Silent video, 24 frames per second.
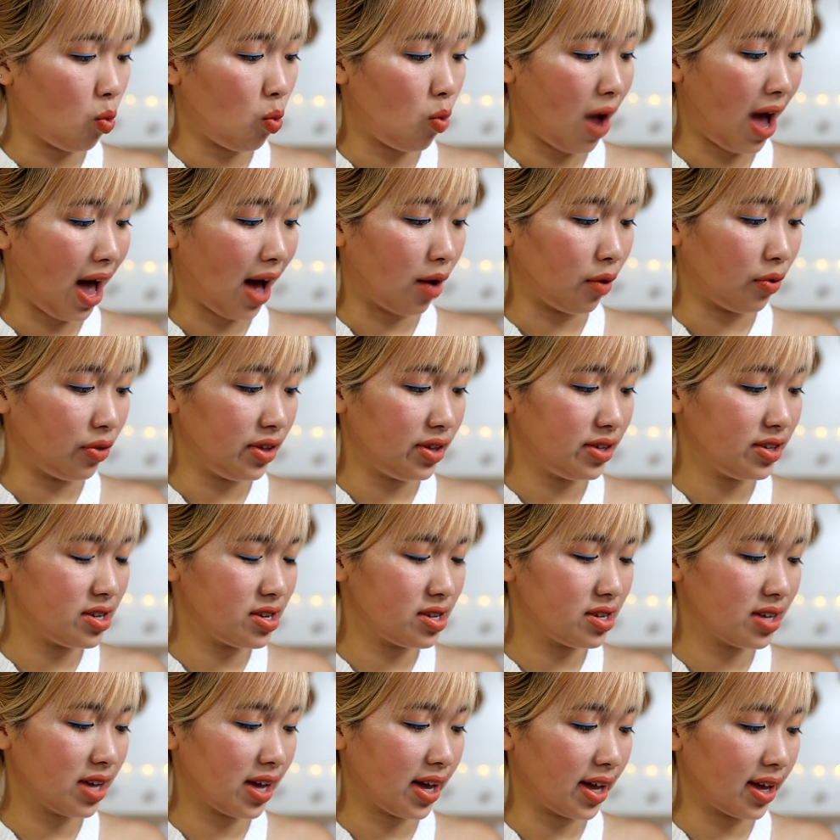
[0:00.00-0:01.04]
Wow, this
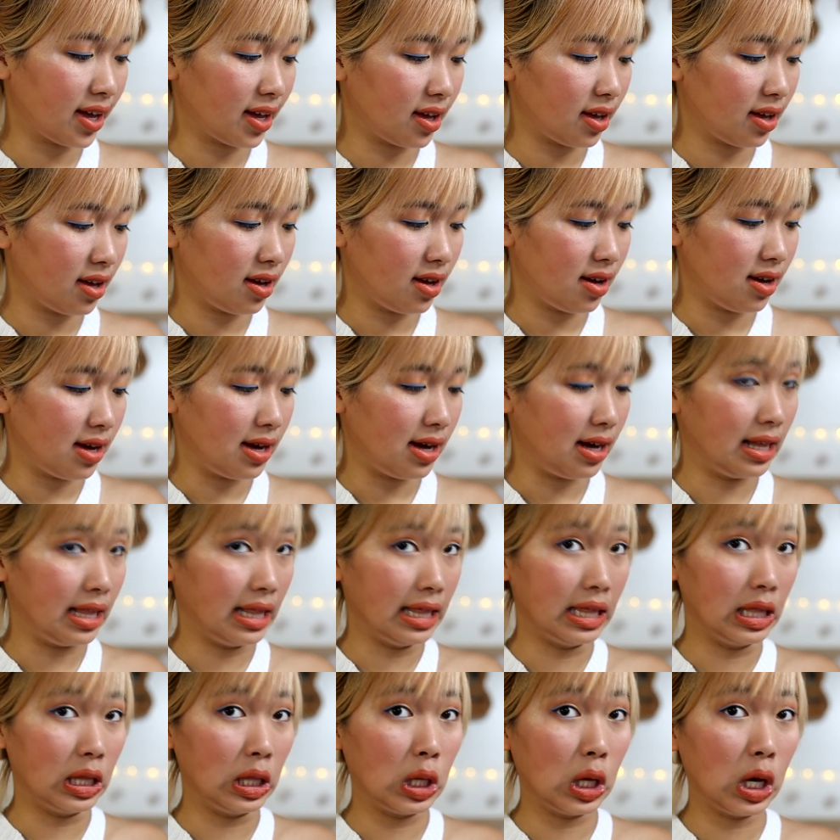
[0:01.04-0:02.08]
is like
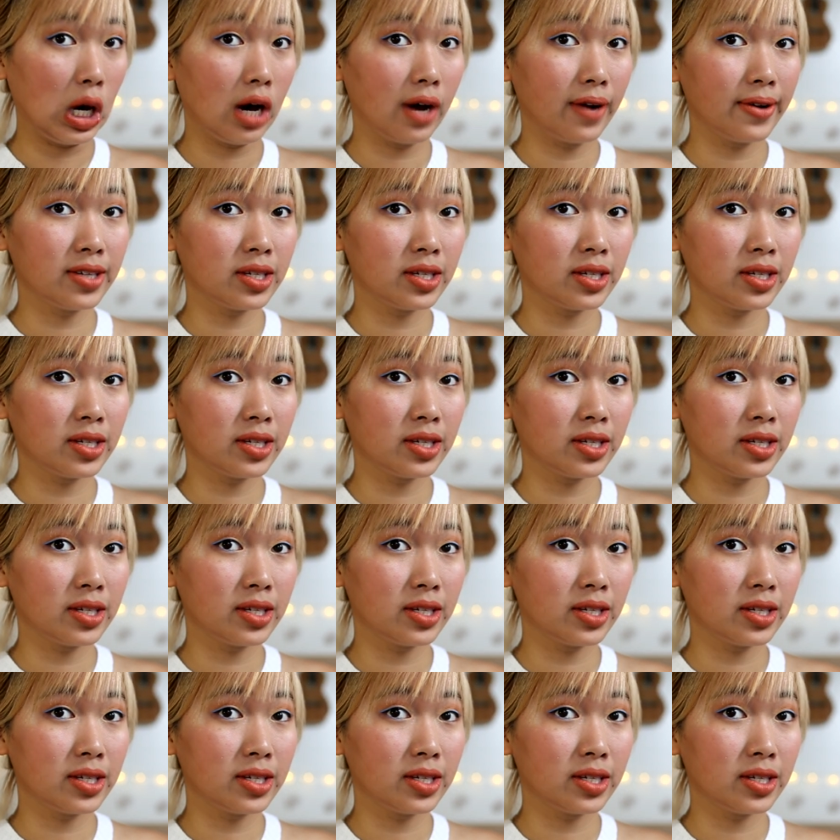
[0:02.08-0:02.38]
a lot